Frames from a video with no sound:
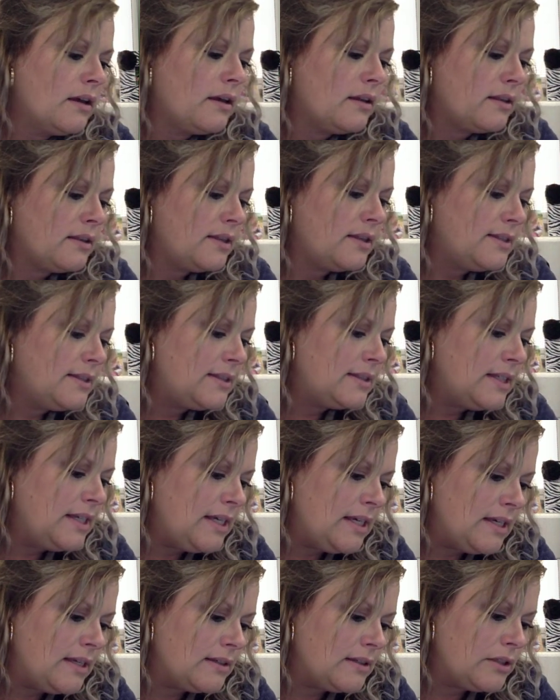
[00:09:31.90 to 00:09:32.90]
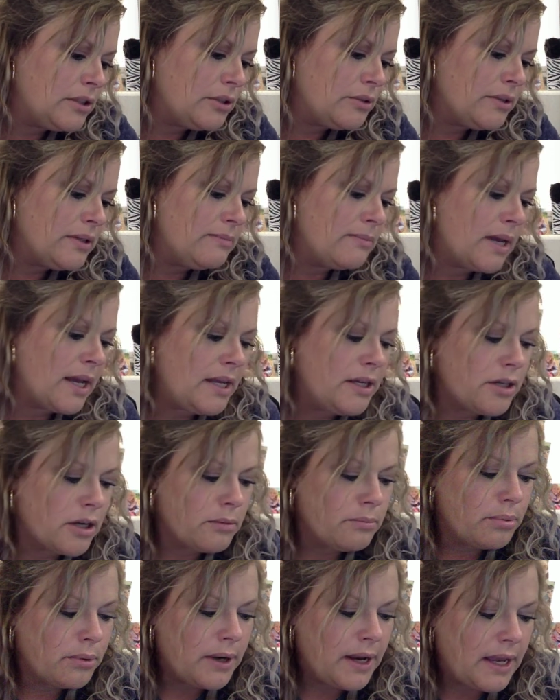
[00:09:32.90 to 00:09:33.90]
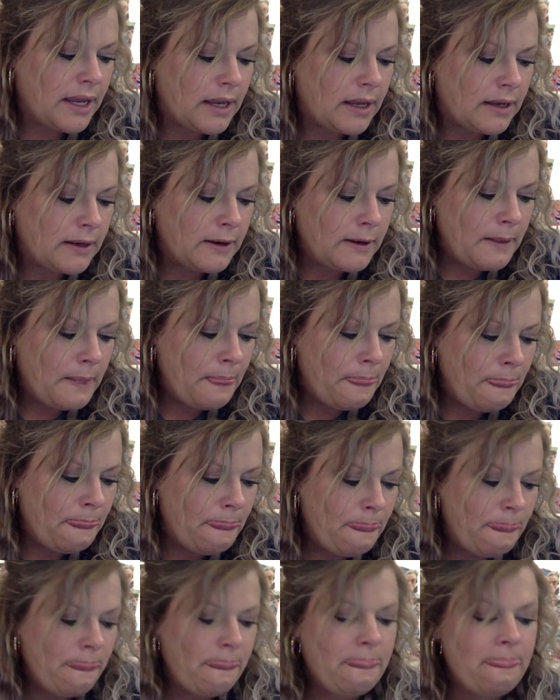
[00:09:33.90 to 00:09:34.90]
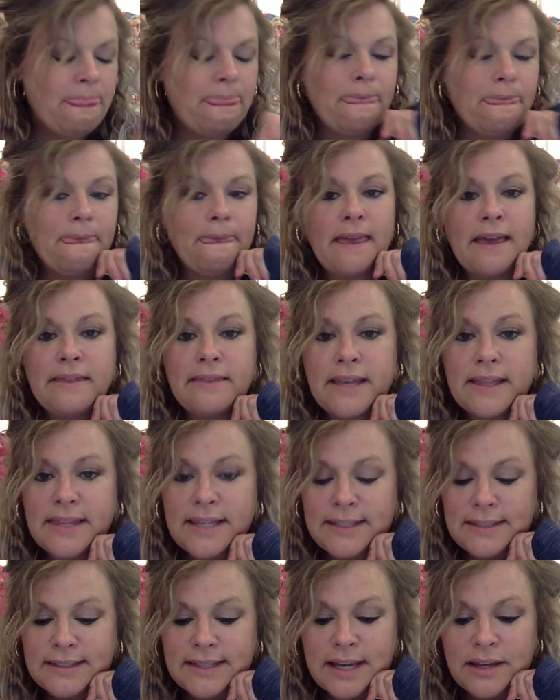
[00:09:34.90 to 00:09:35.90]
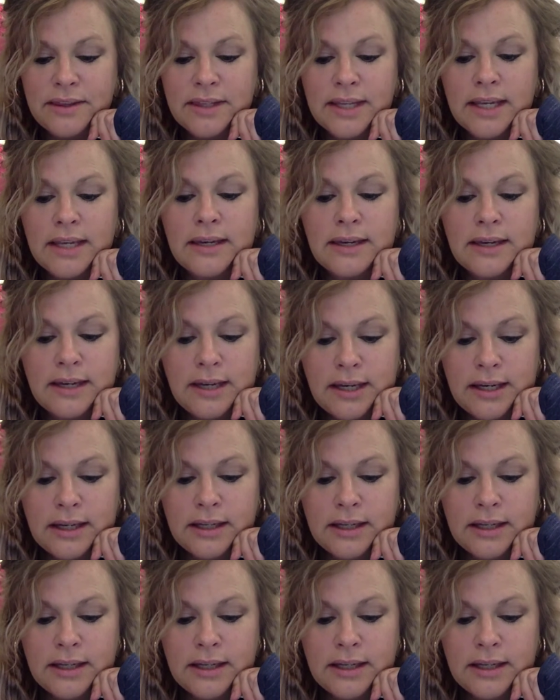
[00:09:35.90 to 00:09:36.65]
the C's to remind our brain that they sound like k.